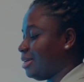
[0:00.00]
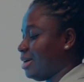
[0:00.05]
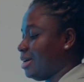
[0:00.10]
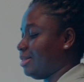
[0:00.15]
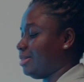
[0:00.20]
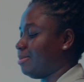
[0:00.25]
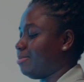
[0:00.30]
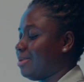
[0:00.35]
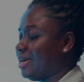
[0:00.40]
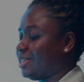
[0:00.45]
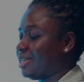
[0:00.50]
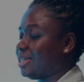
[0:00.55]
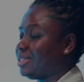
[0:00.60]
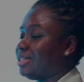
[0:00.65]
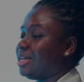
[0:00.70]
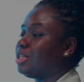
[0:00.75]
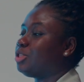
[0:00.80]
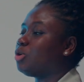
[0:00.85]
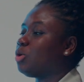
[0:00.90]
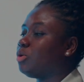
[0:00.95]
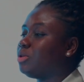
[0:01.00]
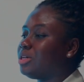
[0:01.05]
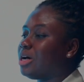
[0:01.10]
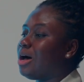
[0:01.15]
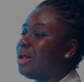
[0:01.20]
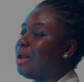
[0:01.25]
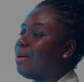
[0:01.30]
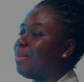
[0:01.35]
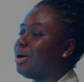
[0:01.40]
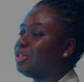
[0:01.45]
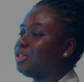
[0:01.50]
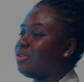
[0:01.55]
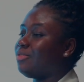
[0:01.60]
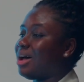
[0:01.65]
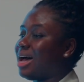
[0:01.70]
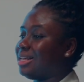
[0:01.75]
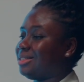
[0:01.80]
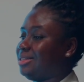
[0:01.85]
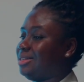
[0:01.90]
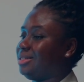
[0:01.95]
it measures the total amount
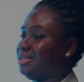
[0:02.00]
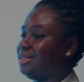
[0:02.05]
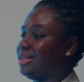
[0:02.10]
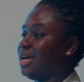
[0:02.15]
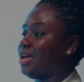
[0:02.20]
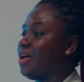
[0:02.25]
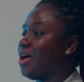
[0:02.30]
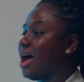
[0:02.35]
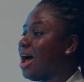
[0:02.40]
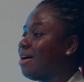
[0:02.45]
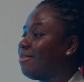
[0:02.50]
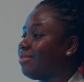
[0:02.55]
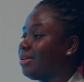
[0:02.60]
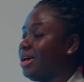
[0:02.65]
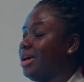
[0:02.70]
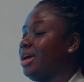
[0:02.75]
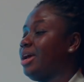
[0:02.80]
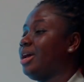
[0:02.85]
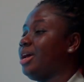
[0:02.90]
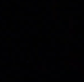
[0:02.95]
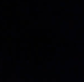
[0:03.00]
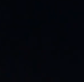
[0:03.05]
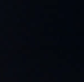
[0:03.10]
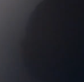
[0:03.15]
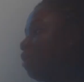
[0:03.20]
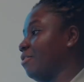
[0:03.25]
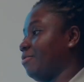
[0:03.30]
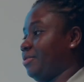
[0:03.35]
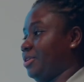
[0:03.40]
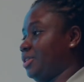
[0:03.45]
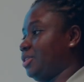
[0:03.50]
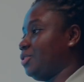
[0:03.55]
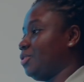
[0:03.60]
of acids that you have with your coffee.